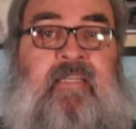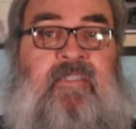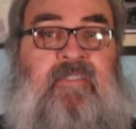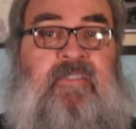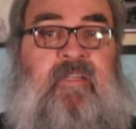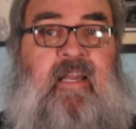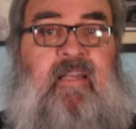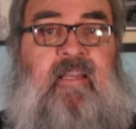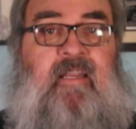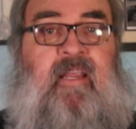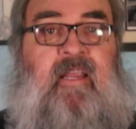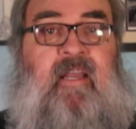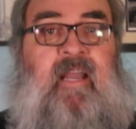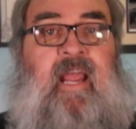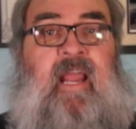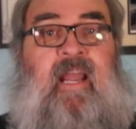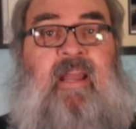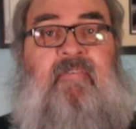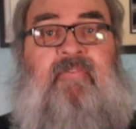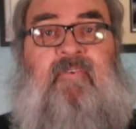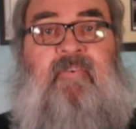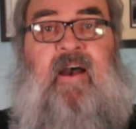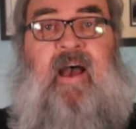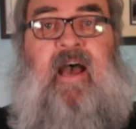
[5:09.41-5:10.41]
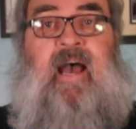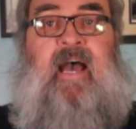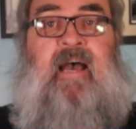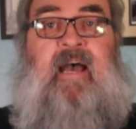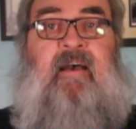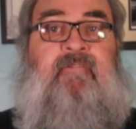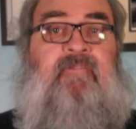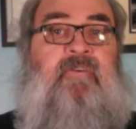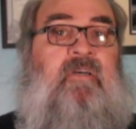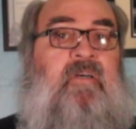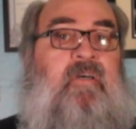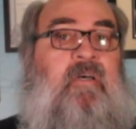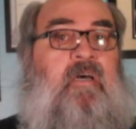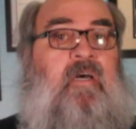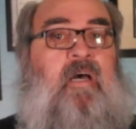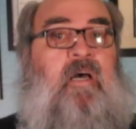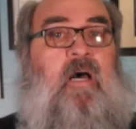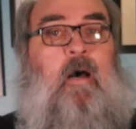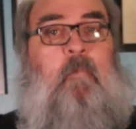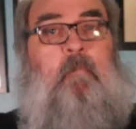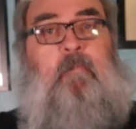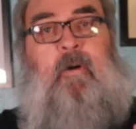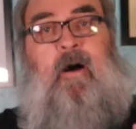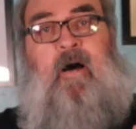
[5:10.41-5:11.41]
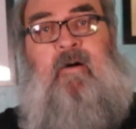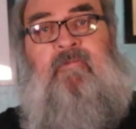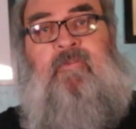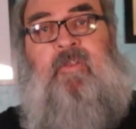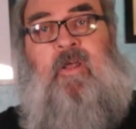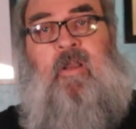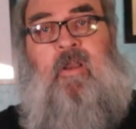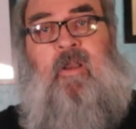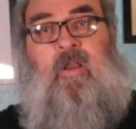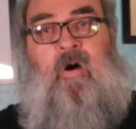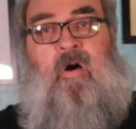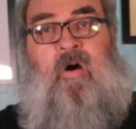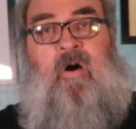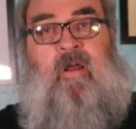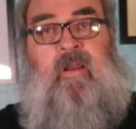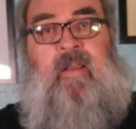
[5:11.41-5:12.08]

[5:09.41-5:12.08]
1985, Above the Law